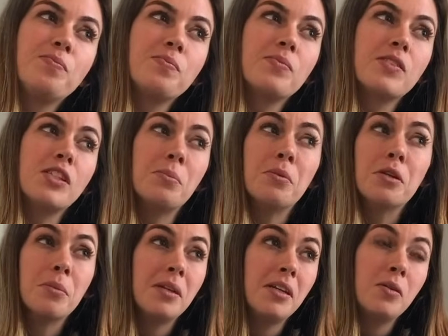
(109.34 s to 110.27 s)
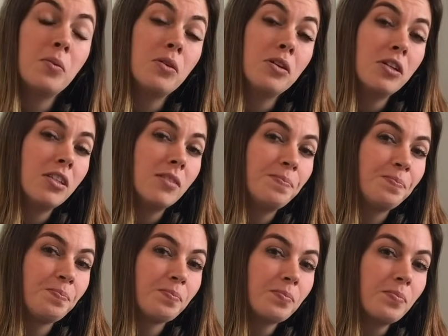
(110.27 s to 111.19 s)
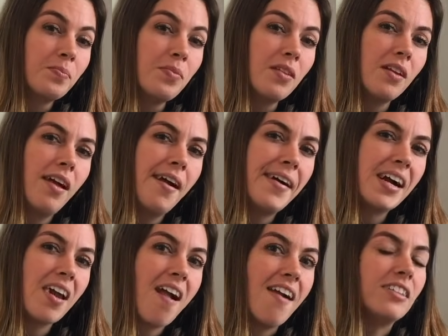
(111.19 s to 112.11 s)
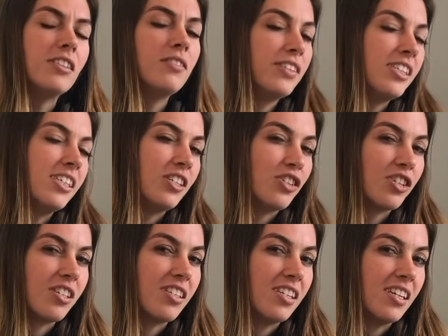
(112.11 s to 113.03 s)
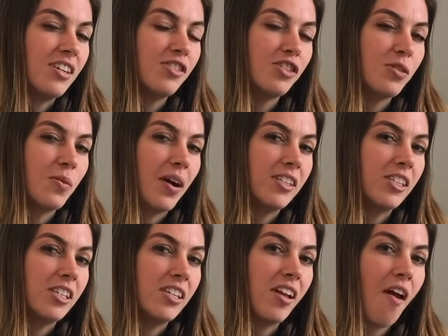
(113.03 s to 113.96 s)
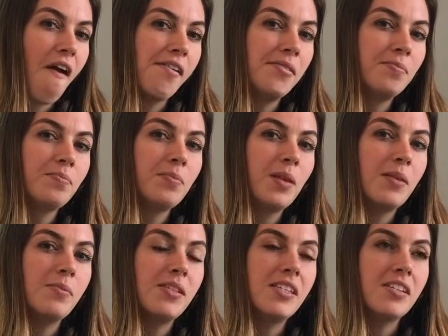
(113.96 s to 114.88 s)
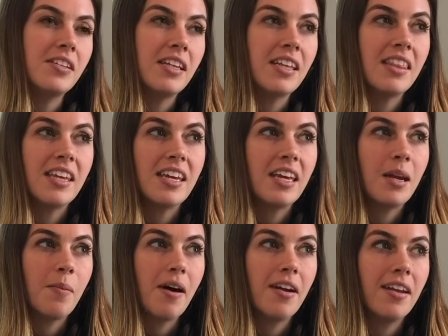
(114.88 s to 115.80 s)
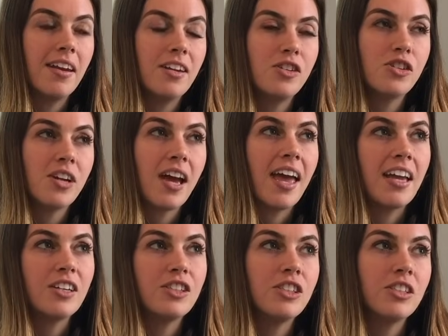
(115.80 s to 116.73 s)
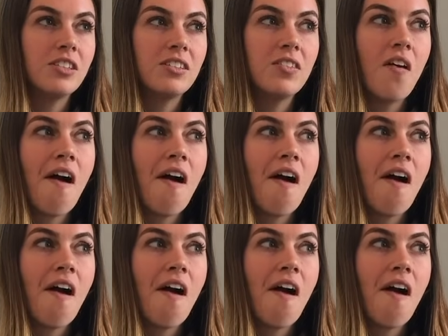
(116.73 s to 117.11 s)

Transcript: suburbia world. And it's very interesting. You should watch it. I'm still like thinking about it and trying to